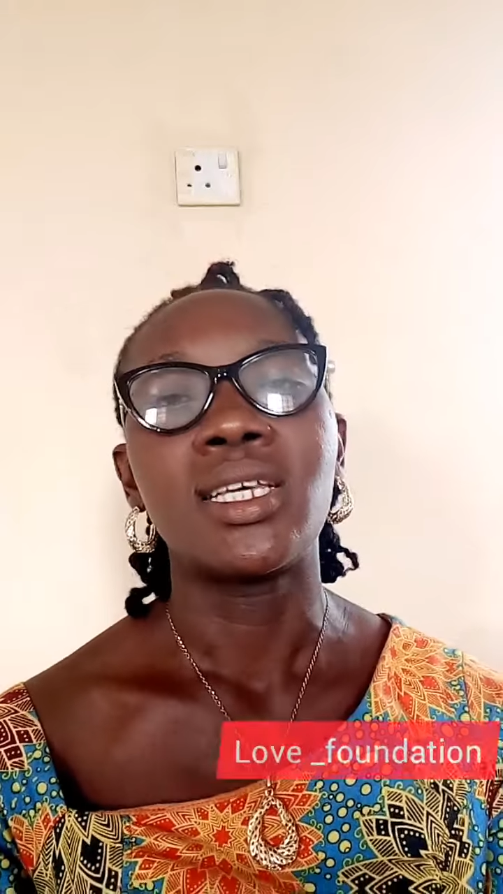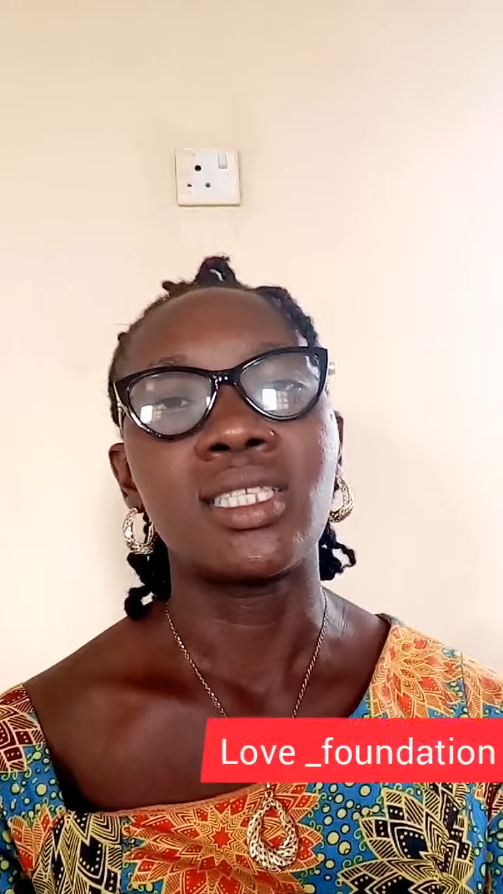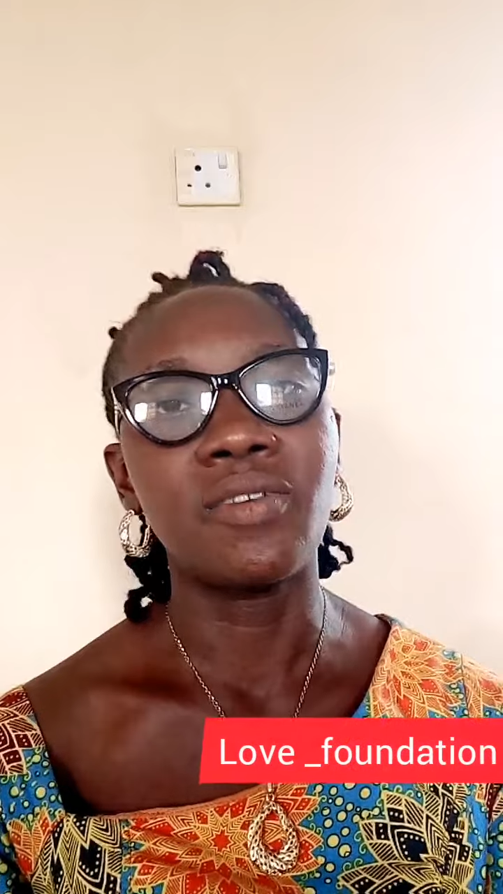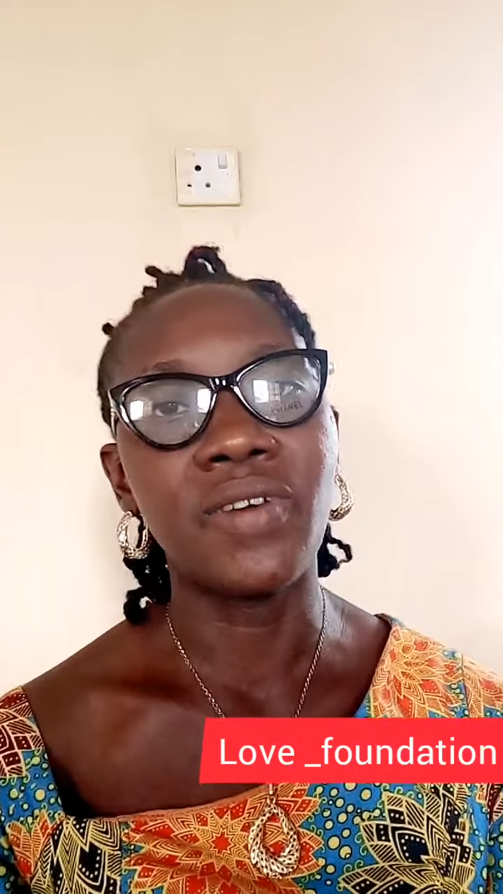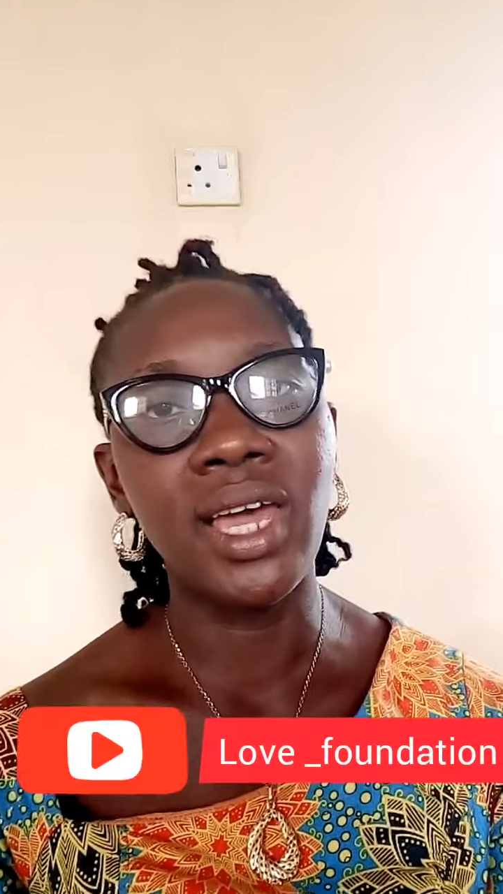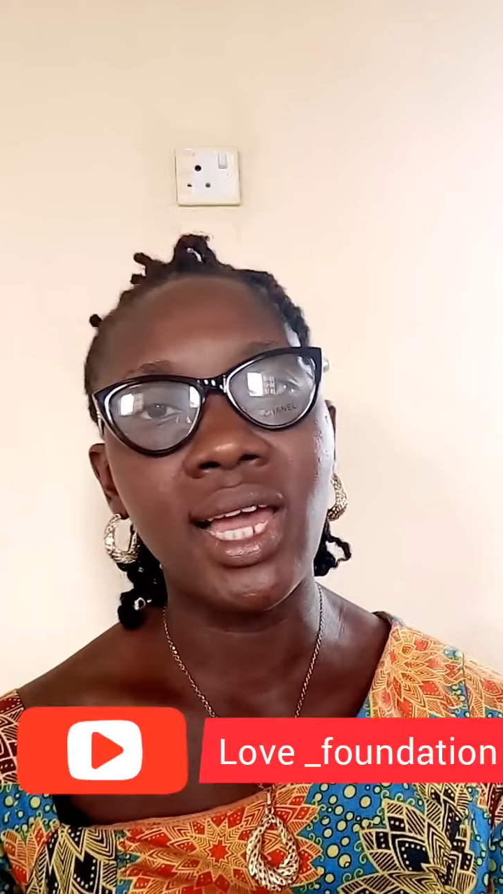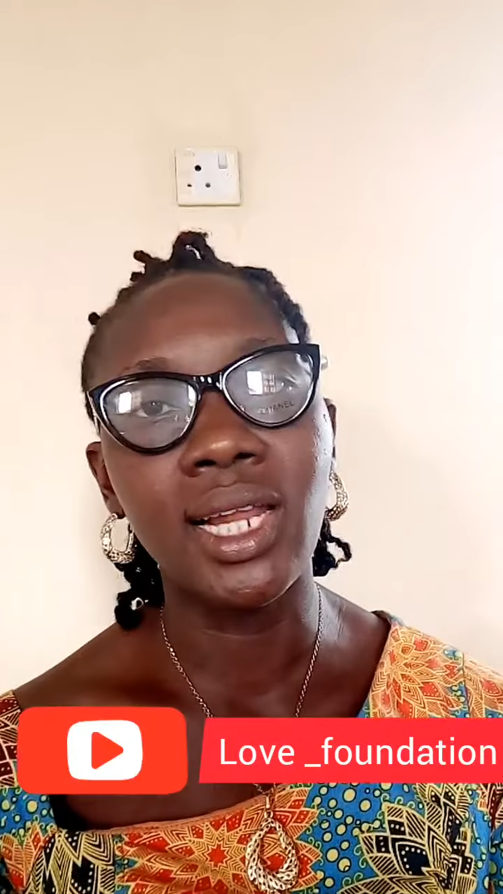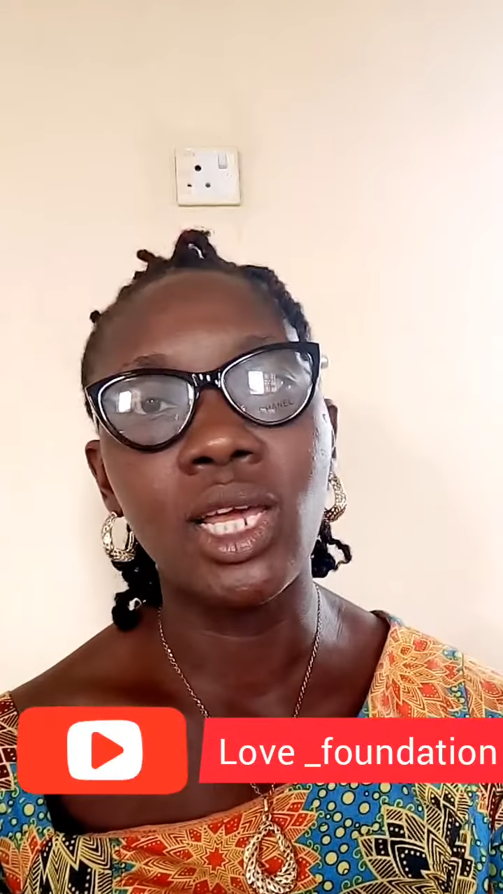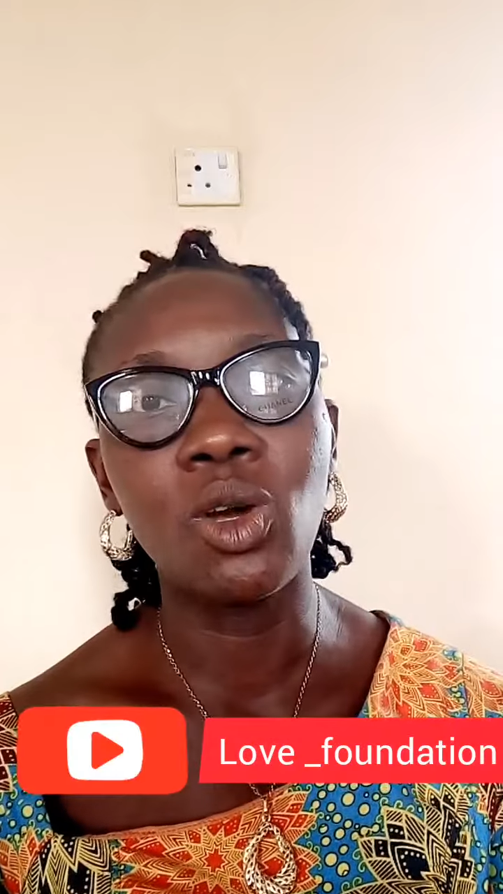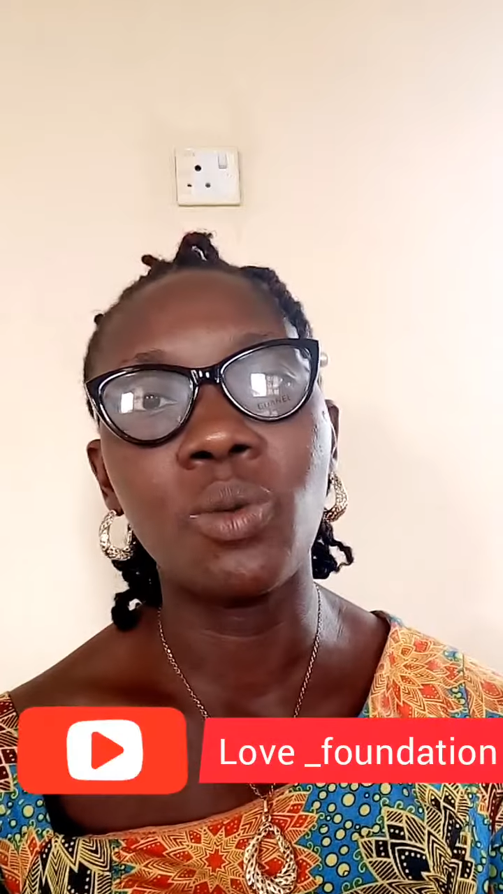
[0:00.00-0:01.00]

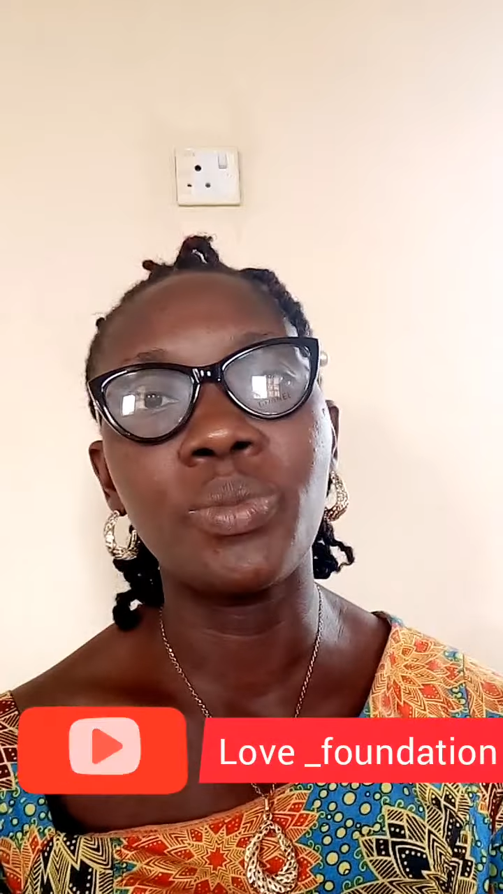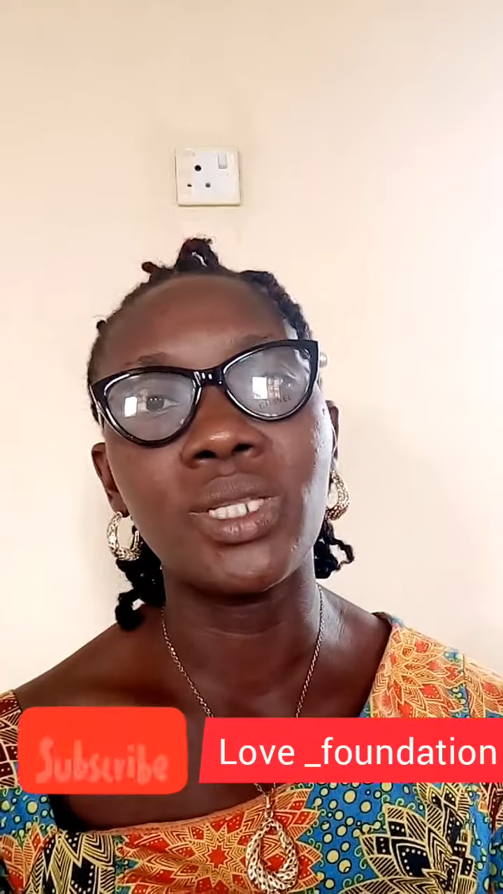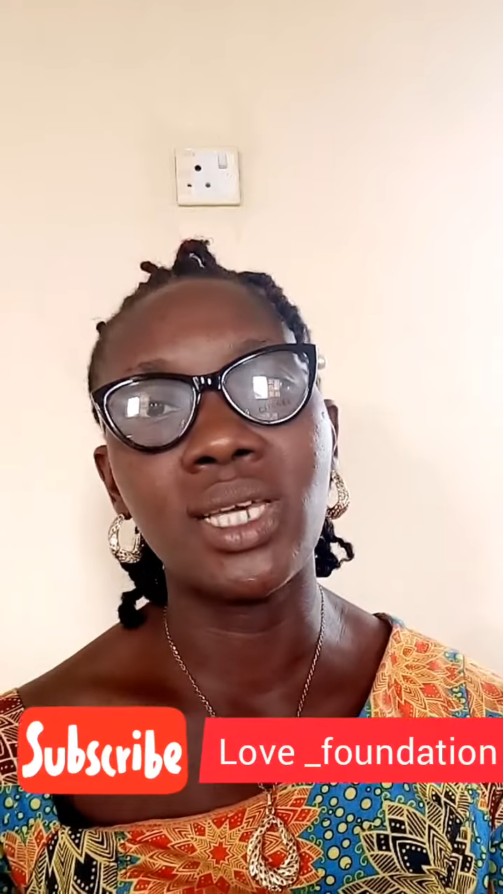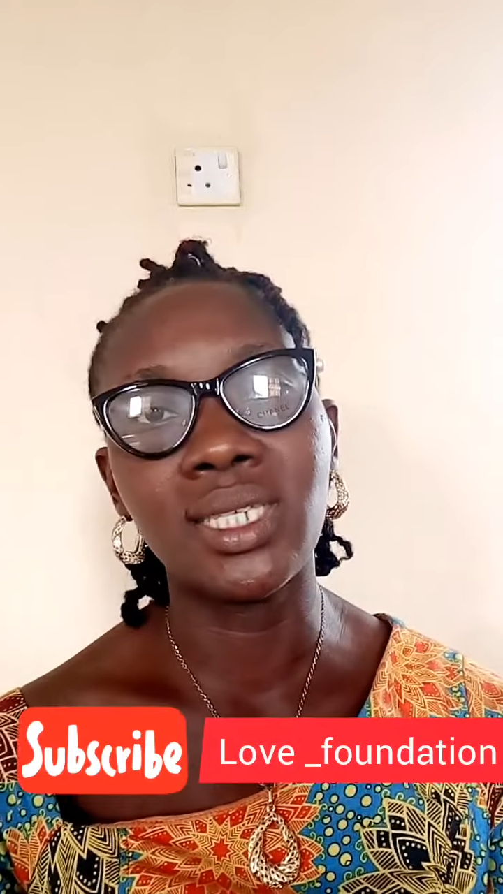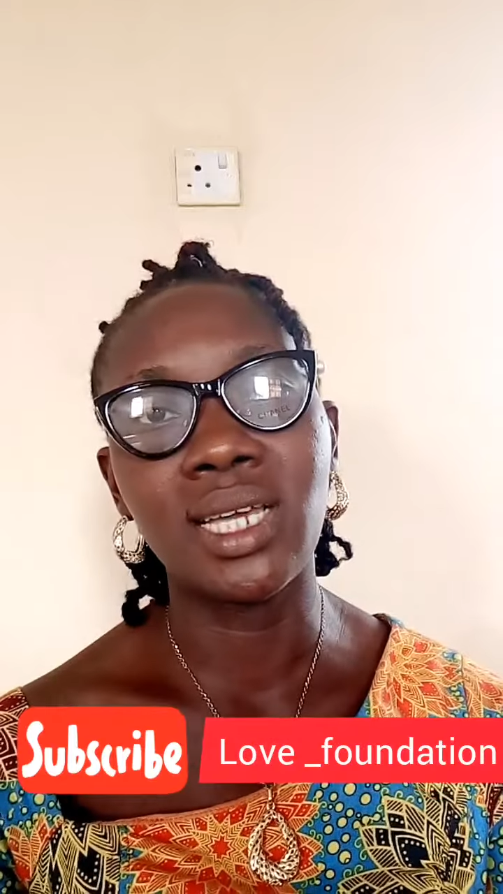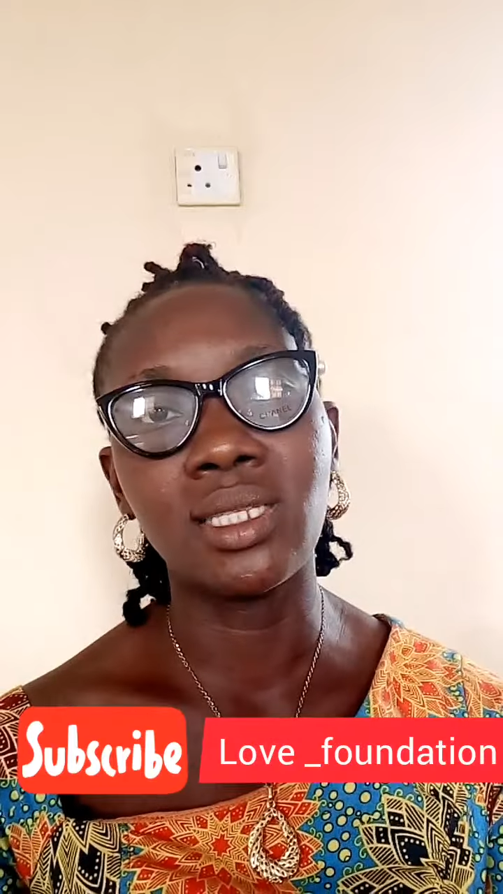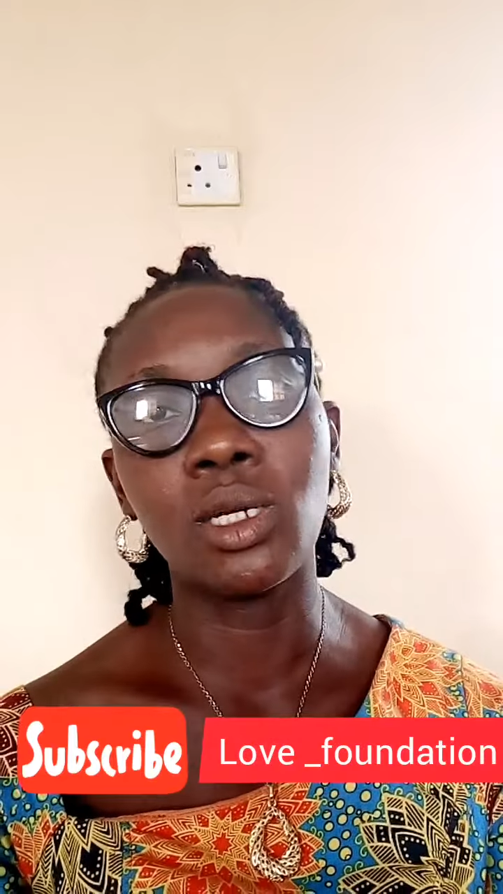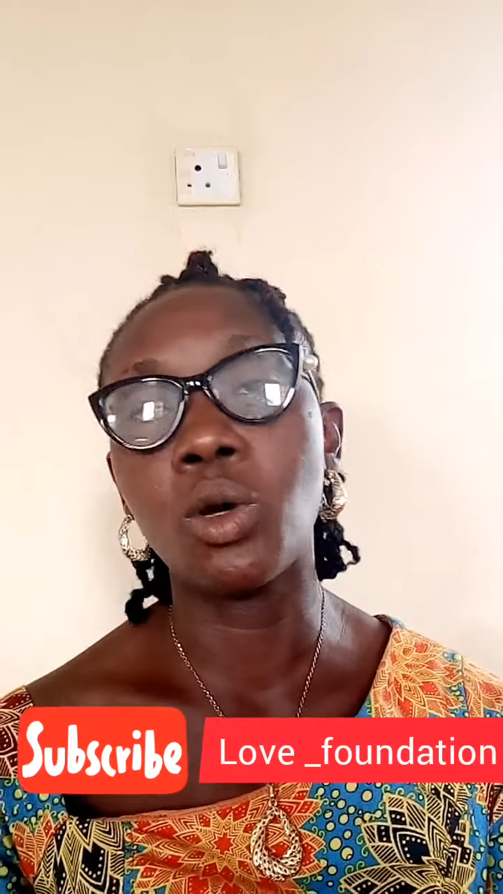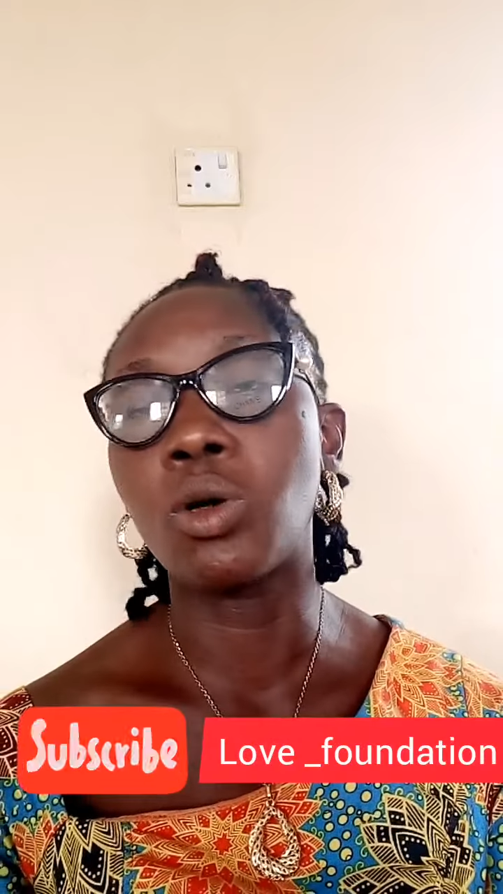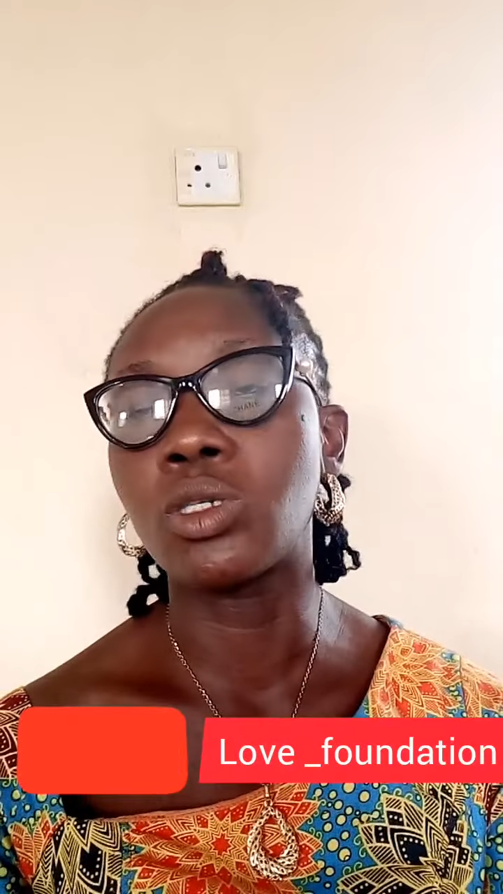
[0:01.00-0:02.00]
cervical incompetence as the
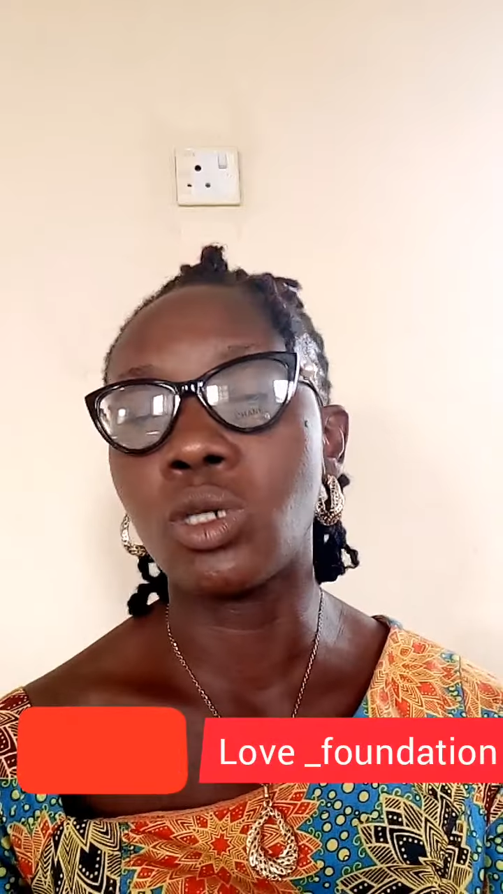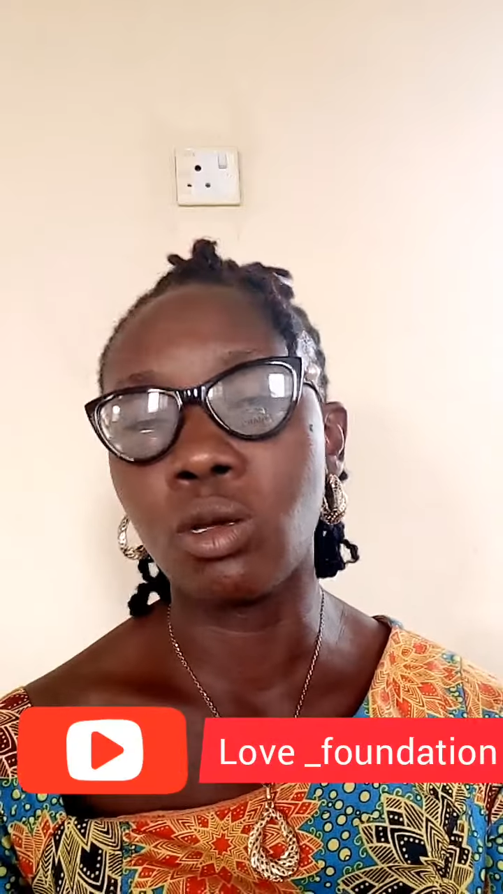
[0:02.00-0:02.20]
cause,